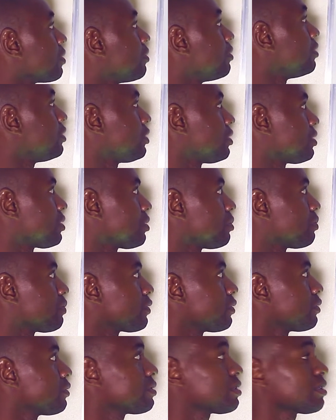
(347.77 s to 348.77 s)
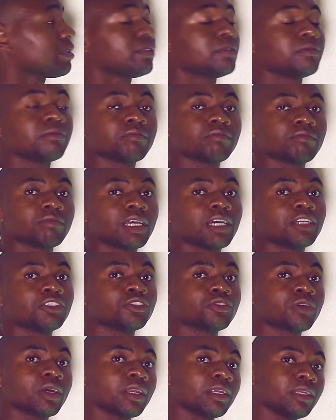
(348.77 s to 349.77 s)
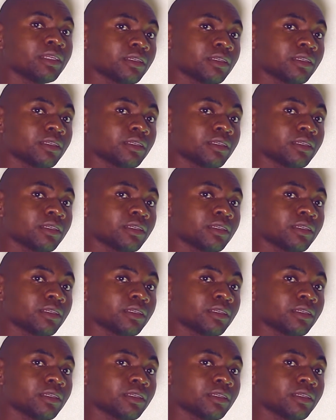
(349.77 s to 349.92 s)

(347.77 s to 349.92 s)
which is a protein that usually